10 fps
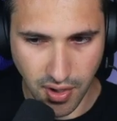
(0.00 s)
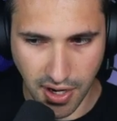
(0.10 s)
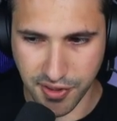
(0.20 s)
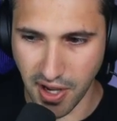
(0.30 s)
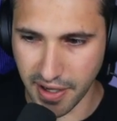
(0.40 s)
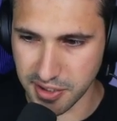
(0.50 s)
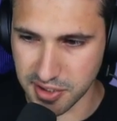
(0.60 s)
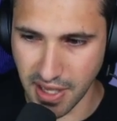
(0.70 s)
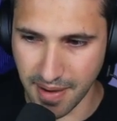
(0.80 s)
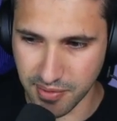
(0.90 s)
I think I get
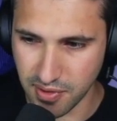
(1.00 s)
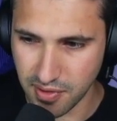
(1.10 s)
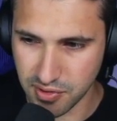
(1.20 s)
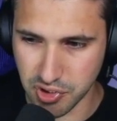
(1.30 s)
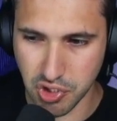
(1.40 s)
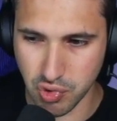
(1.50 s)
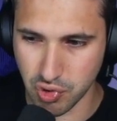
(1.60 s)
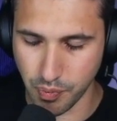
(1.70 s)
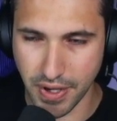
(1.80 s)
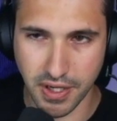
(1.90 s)
slapped. Seadras
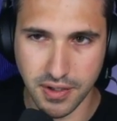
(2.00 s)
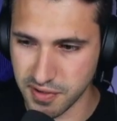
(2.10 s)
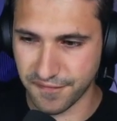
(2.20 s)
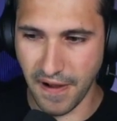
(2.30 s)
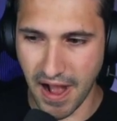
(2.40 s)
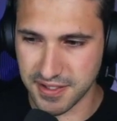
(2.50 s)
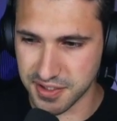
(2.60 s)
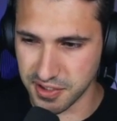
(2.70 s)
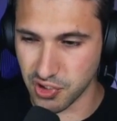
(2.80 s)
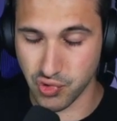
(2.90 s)
are big. Fast.
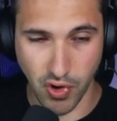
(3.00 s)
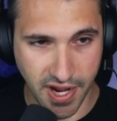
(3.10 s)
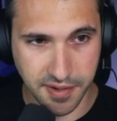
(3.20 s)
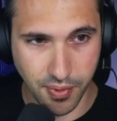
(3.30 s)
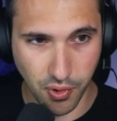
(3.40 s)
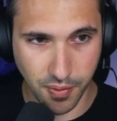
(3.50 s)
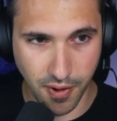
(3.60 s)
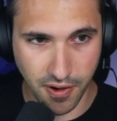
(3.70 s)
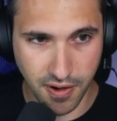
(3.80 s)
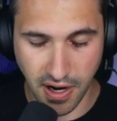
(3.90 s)
It's a dragon
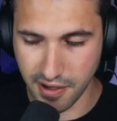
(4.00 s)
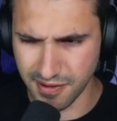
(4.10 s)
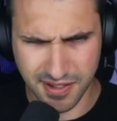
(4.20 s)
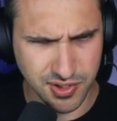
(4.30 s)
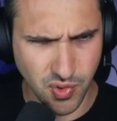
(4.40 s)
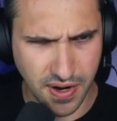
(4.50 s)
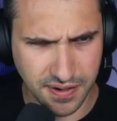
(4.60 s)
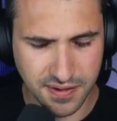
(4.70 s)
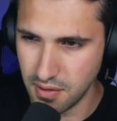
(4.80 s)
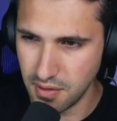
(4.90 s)
Pokemon. I think it's
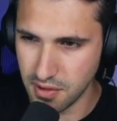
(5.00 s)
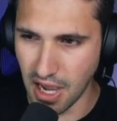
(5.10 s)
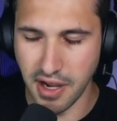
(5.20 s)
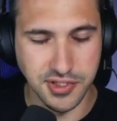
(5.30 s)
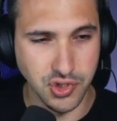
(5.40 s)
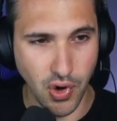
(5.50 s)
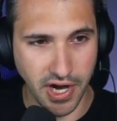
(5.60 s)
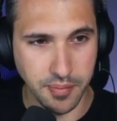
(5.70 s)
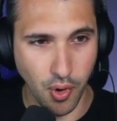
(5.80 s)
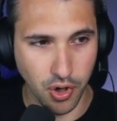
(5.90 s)
dragon. Yeah, it's a
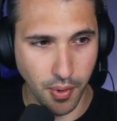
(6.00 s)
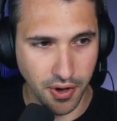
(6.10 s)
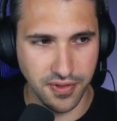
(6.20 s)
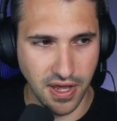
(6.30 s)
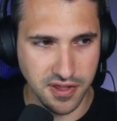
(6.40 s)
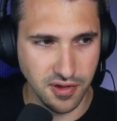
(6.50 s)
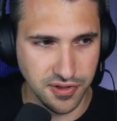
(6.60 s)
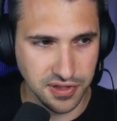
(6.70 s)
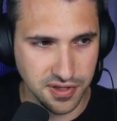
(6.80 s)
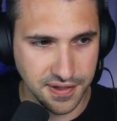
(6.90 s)
dragon Pokemon. I still
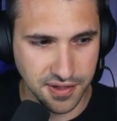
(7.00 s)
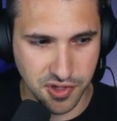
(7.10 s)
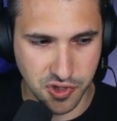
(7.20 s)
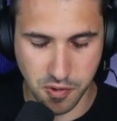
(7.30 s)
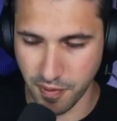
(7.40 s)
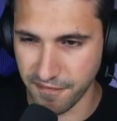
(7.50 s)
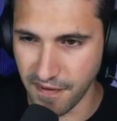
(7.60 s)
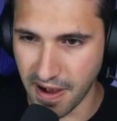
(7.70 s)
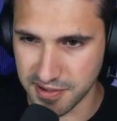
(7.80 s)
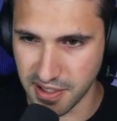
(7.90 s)
think this thing is super
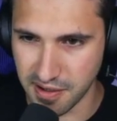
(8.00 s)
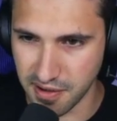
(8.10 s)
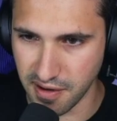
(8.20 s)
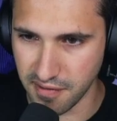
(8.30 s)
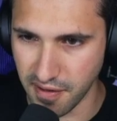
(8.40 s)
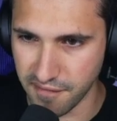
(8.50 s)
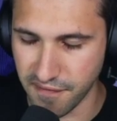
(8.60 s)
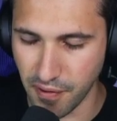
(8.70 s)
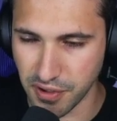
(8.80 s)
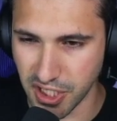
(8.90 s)
fast and
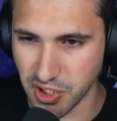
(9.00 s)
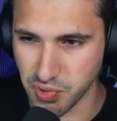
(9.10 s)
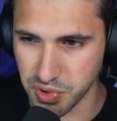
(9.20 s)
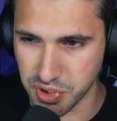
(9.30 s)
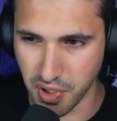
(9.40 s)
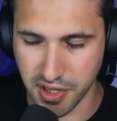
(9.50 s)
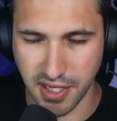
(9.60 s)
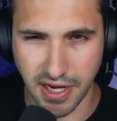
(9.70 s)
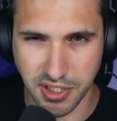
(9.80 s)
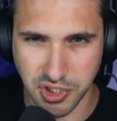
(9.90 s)
very dangerous, so I
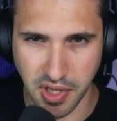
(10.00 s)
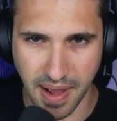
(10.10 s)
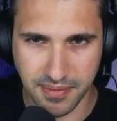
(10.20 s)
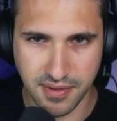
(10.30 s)
think I get slapped.